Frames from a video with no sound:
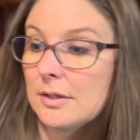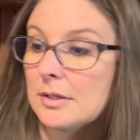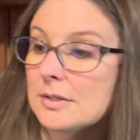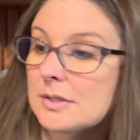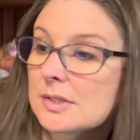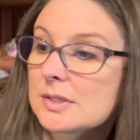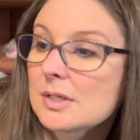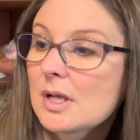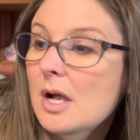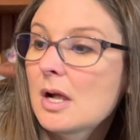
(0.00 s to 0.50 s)

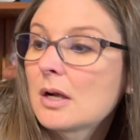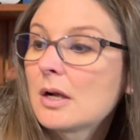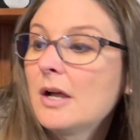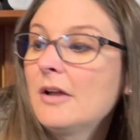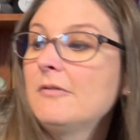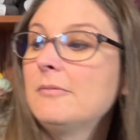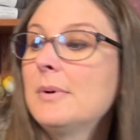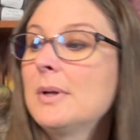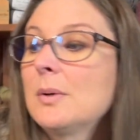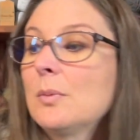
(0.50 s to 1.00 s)
sock I've
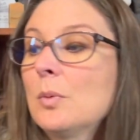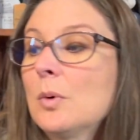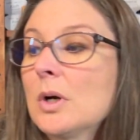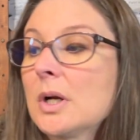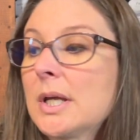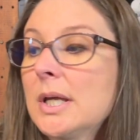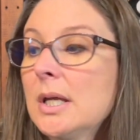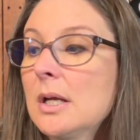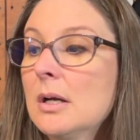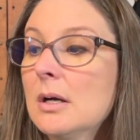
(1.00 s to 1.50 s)
been
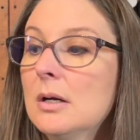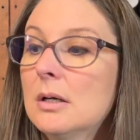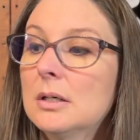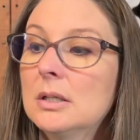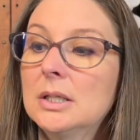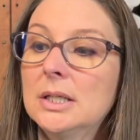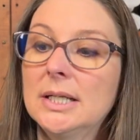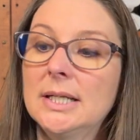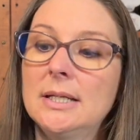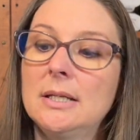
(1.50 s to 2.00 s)
working
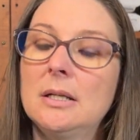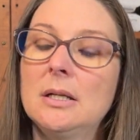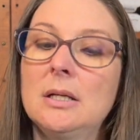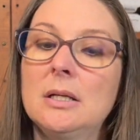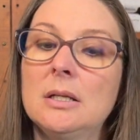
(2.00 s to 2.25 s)
on,